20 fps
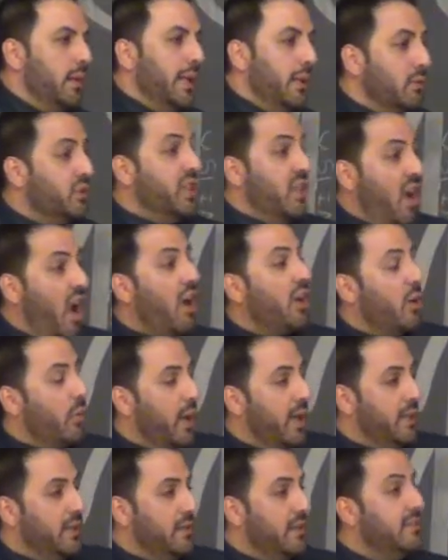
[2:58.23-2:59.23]
He was
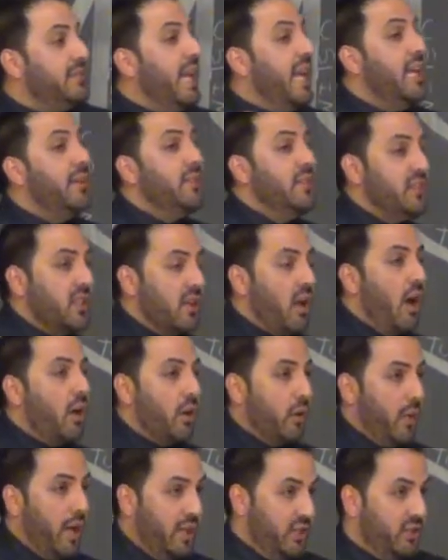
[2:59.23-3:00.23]
inaugurated, the day of his
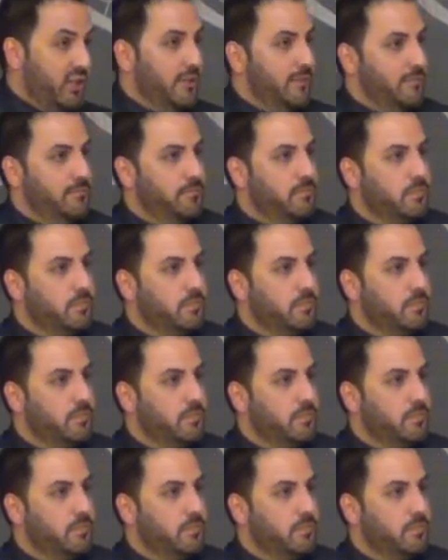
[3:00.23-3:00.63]
inauguration,